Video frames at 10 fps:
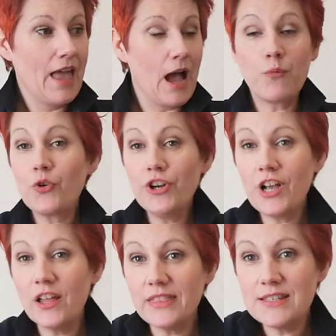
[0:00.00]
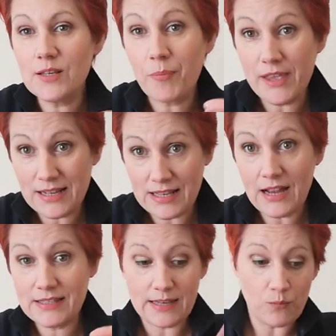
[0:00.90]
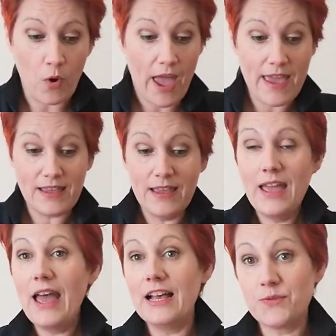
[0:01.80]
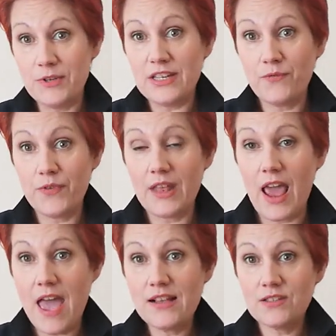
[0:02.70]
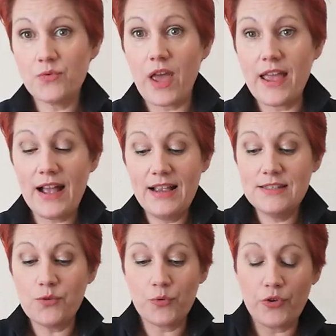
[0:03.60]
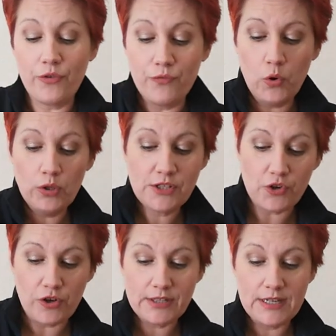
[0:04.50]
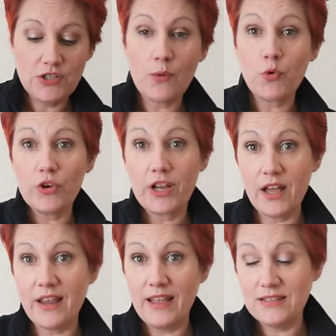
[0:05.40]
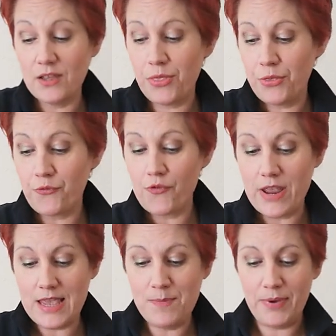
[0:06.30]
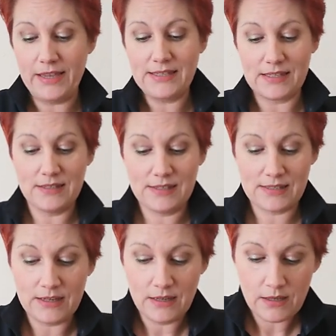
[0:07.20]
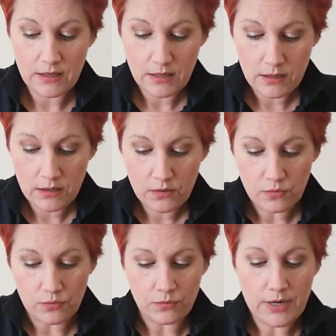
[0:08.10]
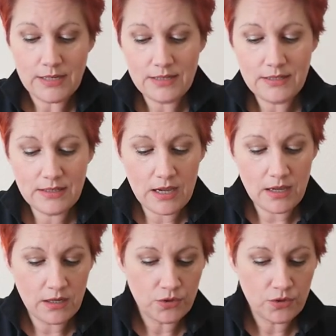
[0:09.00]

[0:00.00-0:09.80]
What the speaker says: And we're going to cut this up the exact same way as we did for the legs, okay guys? So we're going to roll a sausage and we're going to cut it into 3 pieces. 1,